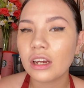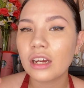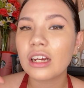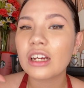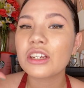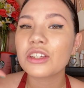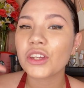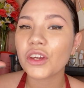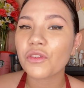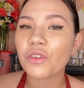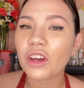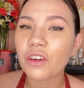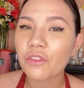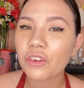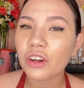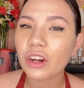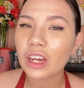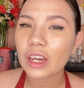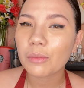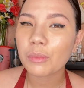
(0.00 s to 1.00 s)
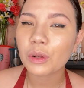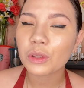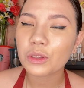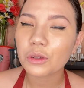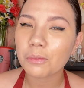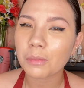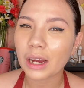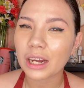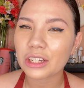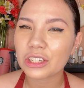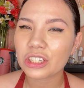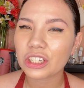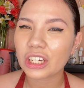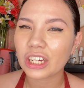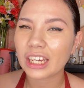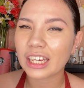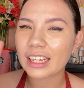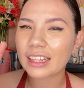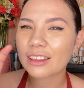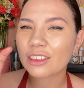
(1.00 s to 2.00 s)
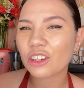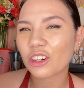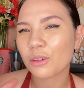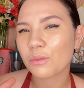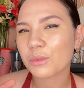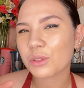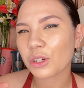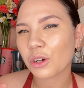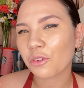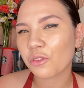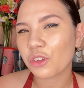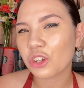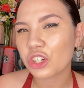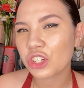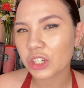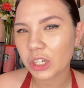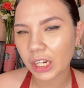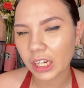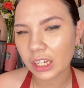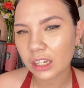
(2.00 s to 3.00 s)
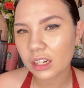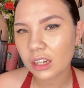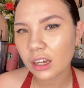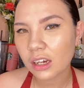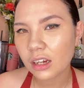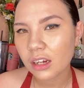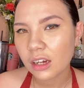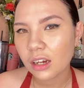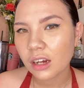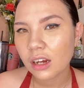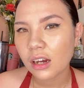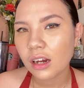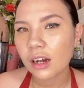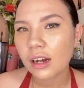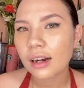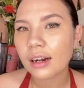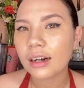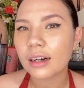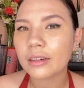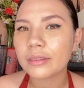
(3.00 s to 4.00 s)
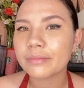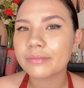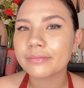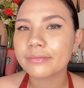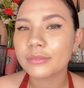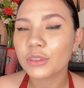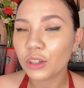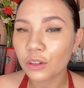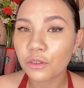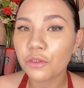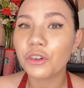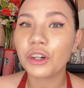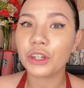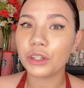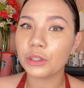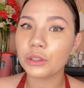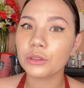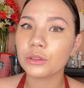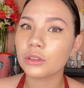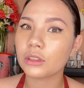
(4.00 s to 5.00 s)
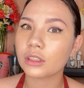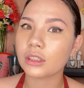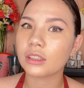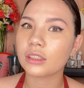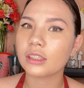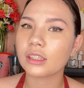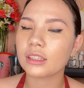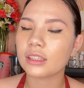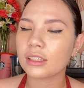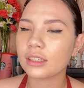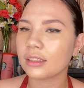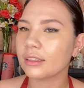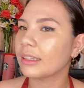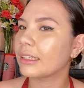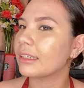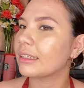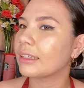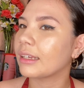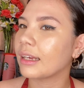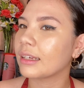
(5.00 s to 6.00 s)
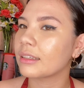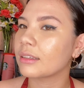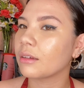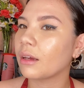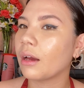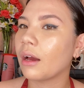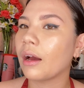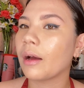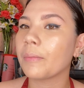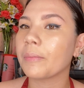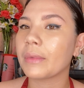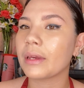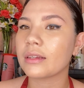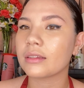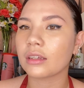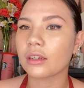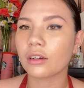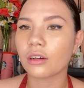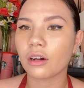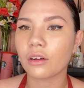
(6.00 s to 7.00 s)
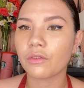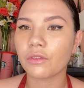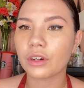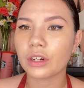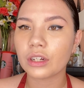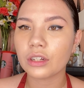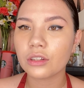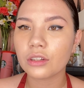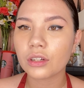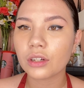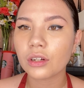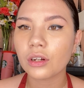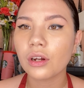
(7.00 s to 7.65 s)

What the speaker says: So, if ever you're able to match in terms of the shade, good for you. Because this has amazing coverage.